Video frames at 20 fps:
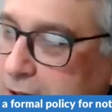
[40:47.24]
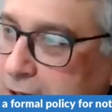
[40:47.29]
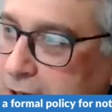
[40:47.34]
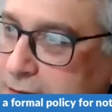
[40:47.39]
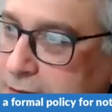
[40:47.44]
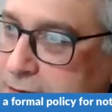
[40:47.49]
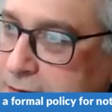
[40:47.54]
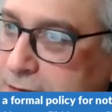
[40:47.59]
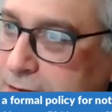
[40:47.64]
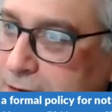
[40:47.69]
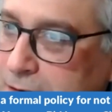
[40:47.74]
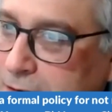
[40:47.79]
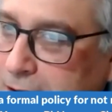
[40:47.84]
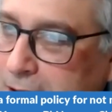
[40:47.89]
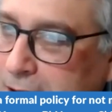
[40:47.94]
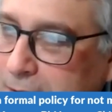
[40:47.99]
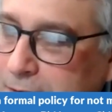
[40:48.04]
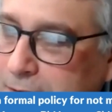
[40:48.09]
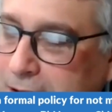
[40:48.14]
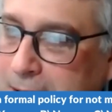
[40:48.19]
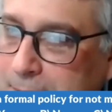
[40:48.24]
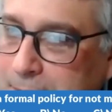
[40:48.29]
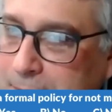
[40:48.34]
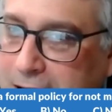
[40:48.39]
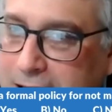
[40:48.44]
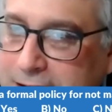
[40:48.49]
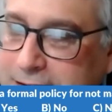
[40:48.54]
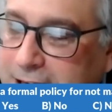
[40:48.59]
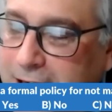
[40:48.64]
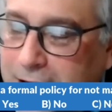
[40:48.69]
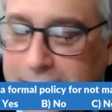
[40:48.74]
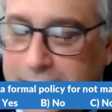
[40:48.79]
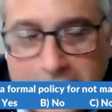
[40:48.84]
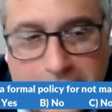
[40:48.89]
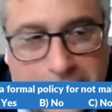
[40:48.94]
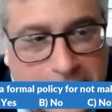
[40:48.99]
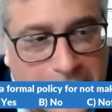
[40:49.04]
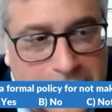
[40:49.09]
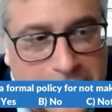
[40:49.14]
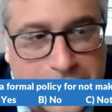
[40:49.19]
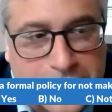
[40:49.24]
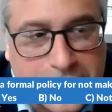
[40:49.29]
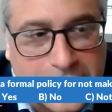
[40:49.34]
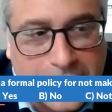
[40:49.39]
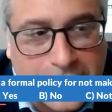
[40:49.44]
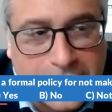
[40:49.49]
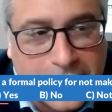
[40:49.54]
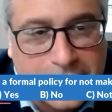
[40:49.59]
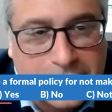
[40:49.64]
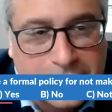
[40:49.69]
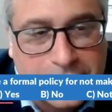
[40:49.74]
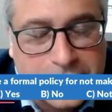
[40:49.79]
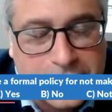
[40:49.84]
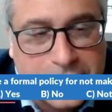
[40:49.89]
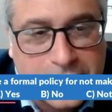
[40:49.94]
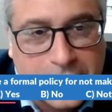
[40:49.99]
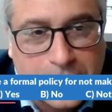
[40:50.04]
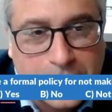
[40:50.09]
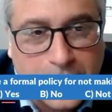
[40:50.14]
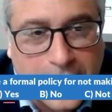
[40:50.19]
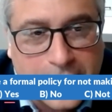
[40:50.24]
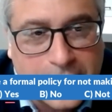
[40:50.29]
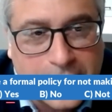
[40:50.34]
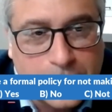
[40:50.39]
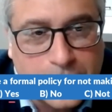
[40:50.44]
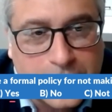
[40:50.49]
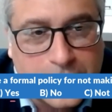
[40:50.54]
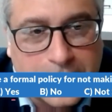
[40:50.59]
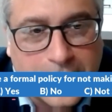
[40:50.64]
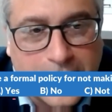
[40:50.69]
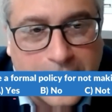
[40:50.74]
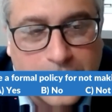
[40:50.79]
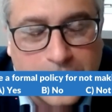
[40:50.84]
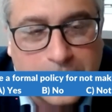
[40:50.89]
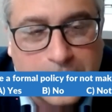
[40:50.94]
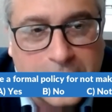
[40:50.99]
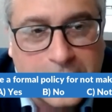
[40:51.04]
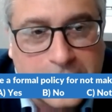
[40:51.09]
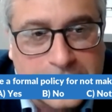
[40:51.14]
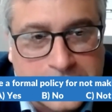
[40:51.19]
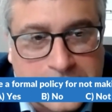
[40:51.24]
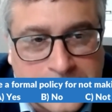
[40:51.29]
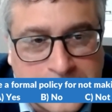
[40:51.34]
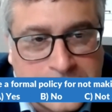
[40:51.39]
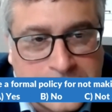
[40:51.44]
but I doubt it. Actually, I don't see why they would be.